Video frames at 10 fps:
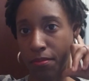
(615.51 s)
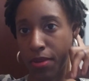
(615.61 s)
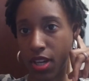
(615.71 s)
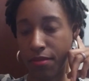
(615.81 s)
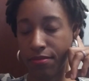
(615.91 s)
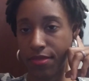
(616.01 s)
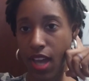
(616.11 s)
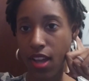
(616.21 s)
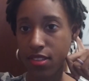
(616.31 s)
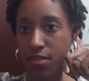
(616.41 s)
but
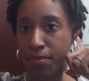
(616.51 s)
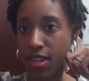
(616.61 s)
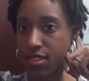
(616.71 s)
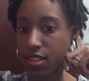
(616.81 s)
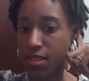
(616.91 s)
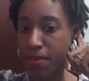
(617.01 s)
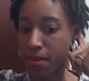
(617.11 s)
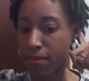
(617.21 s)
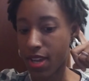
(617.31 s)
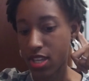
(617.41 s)
that's basically
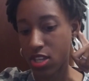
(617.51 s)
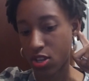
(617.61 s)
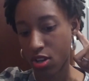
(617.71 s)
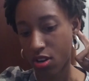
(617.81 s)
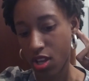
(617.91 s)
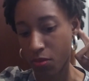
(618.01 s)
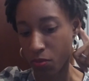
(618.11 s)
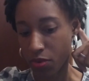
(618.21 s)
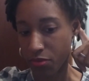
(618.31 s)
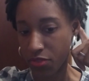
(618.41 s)
been my year
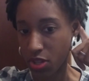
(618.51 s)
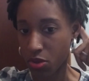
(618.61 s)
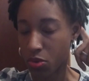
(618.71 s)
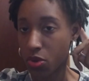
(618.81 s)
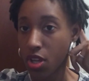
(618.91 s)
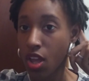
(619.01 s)
in review.